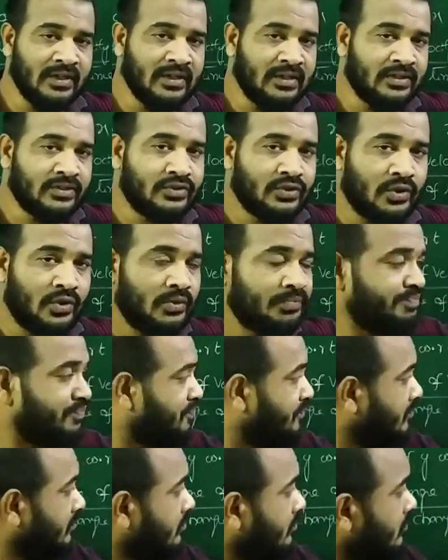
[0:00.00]
So
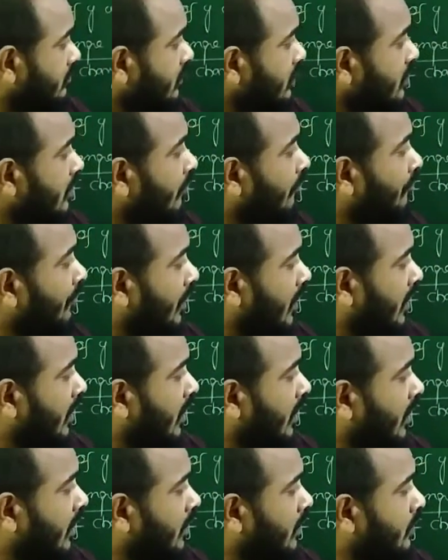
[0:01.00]

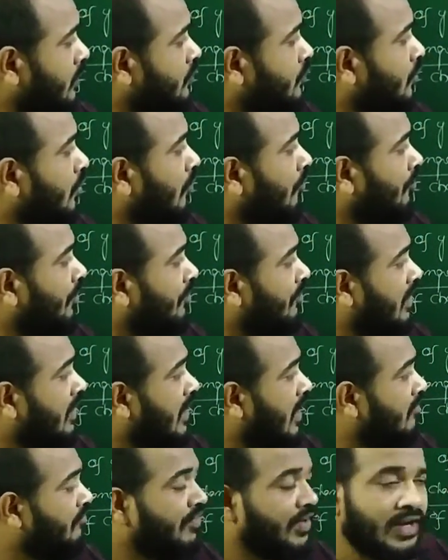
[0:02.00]
we will
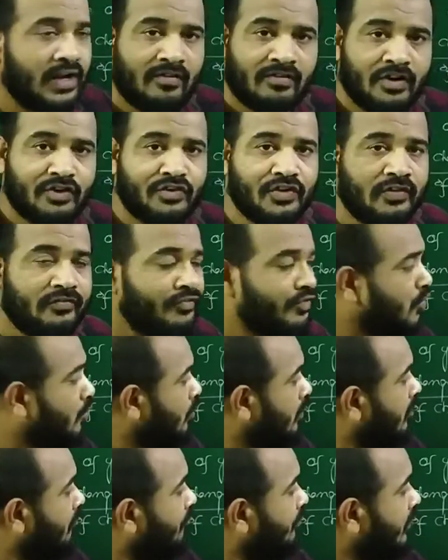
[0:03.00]
confine ourselves
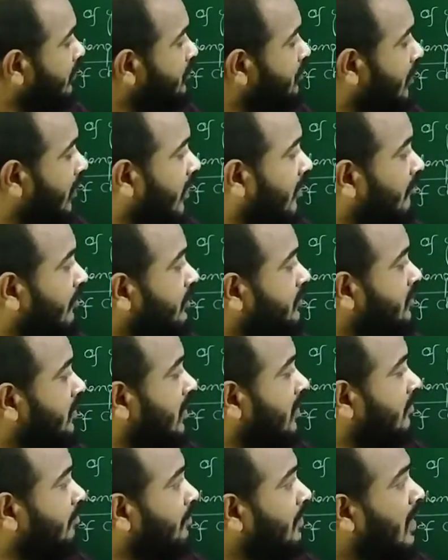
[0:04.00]
to differential
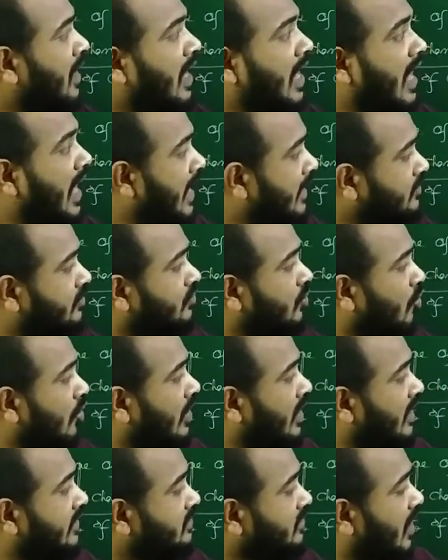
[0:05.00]
equation. As
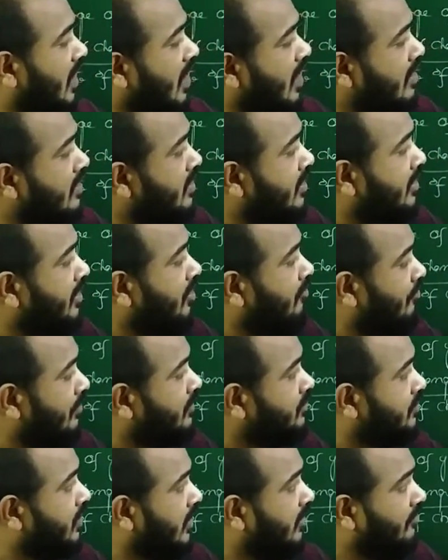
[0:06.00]
long as ordinary
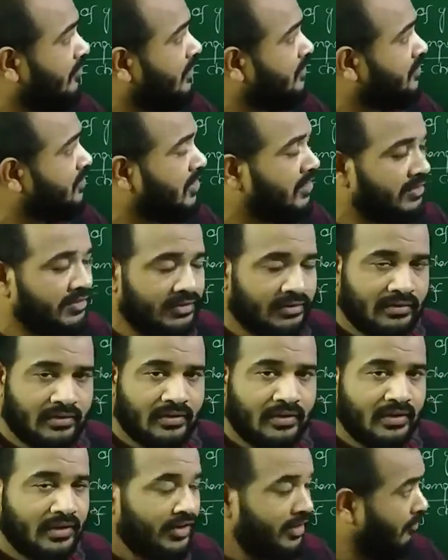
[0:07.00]
differential
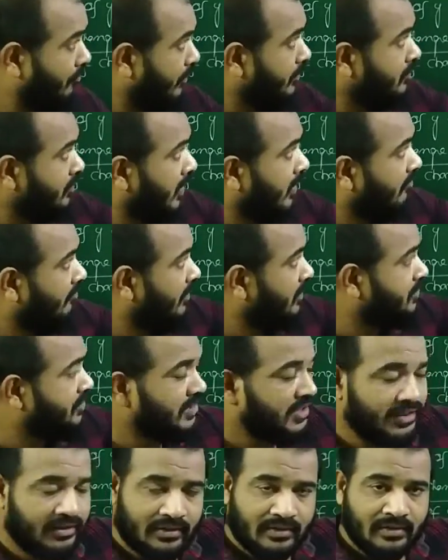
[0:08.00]

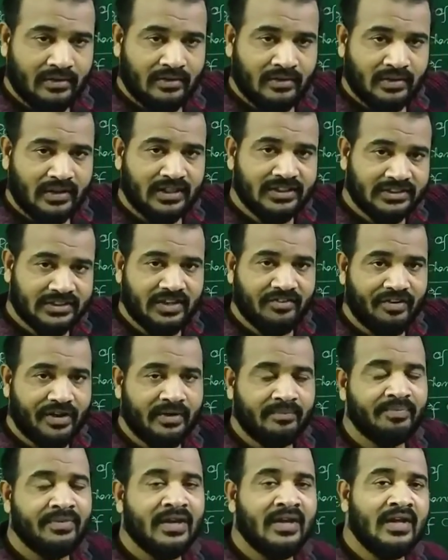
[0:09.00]
equation is
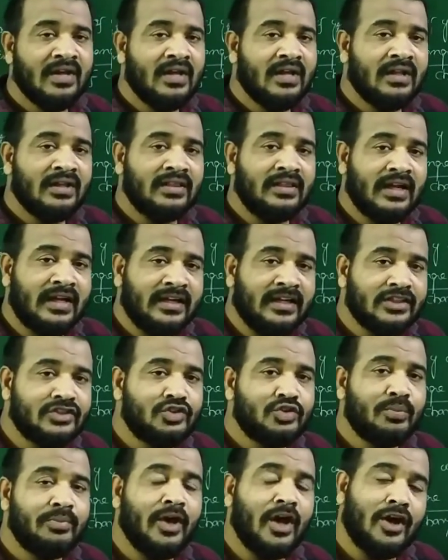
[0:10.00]
given, that is
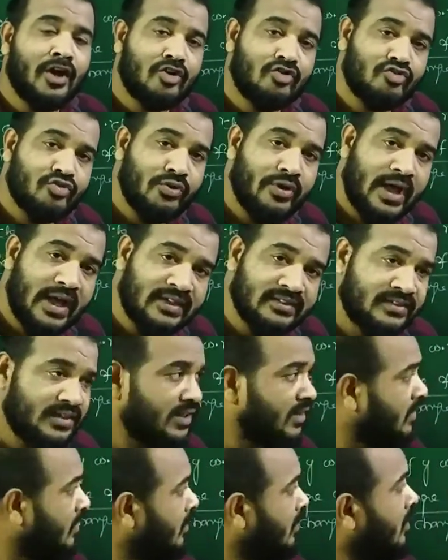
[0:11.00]
to be understood as
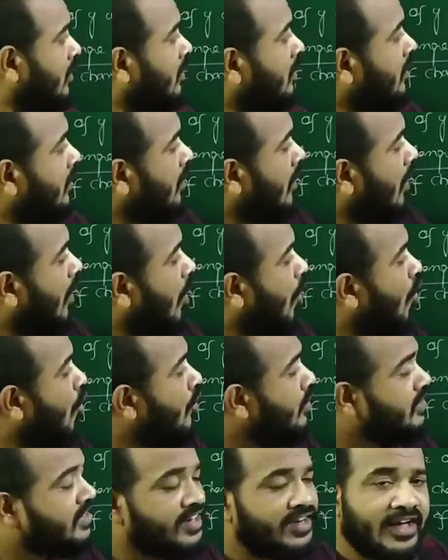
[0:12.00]
a
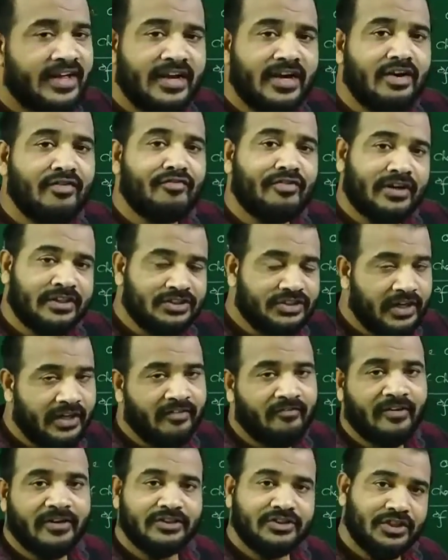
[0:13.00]
ordinary differential
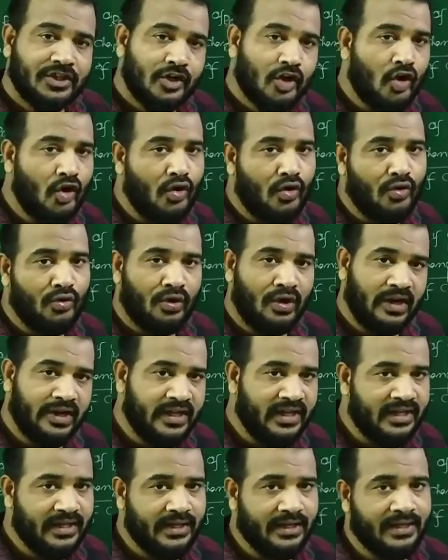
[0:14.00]
equation
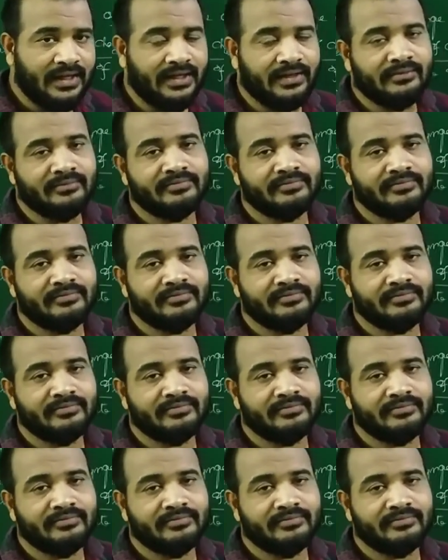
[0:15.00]
only.